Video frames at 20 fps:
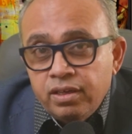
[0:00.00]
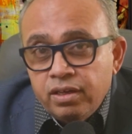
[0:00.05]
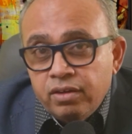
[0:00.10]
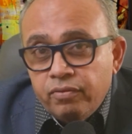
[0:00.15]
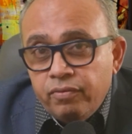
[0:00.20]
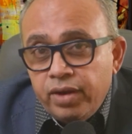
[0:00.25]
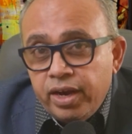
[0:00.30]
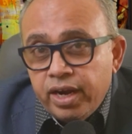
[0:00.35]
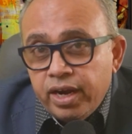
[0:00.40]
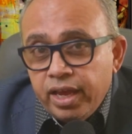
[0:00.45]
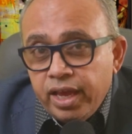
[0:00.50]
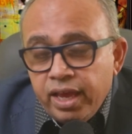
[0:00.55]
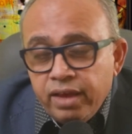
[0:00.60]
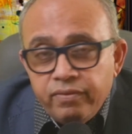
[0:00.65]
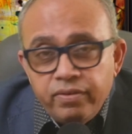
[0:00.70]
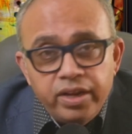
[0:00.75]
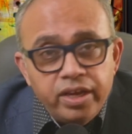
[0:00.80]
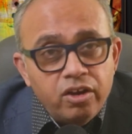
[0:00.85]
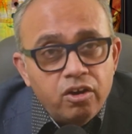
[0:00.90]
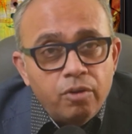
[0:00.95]
where
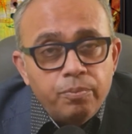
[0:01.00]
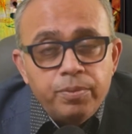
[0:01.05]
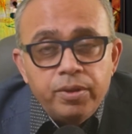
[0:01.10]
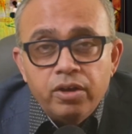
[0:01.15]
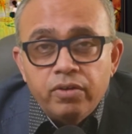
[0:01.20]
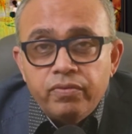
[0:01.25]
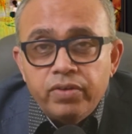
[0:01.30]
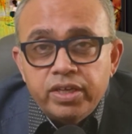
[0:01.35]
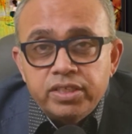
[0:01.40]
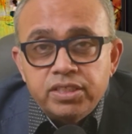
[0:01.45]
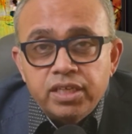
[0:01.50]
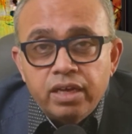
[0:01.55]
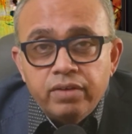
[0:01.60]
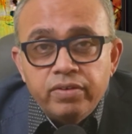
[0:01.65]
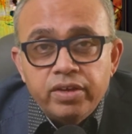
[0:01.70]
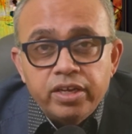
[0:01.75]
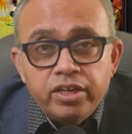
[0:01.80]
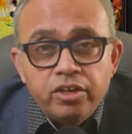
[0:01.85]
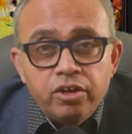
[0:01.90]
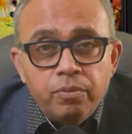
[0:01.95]
every copy of HIV
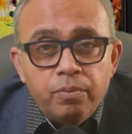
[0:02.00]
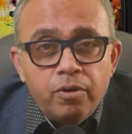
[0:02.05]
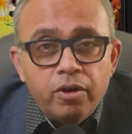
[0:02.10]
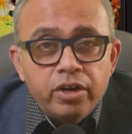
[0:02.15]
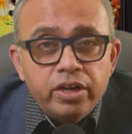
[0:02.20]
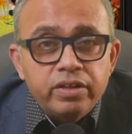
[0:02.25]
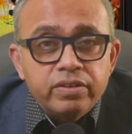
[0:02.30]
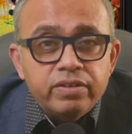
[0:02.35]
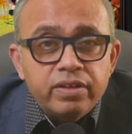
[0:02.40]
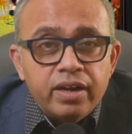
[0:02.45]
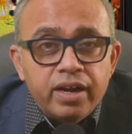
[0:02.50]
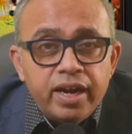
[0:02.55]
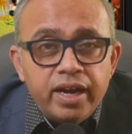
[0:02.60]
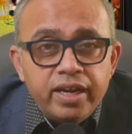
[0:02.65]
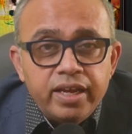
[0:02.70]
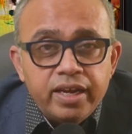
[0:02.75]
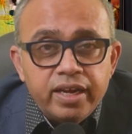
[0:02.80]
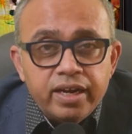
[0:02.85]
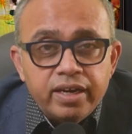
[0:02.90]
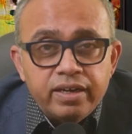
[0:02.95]
in your body is
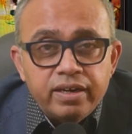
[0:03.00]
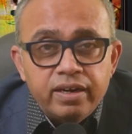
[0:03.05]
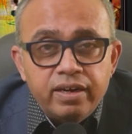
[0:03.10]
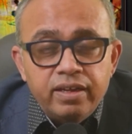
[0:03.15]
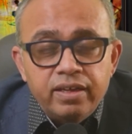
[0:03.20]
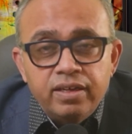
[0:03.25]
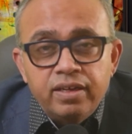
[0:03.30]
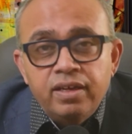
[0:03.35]
eradicated.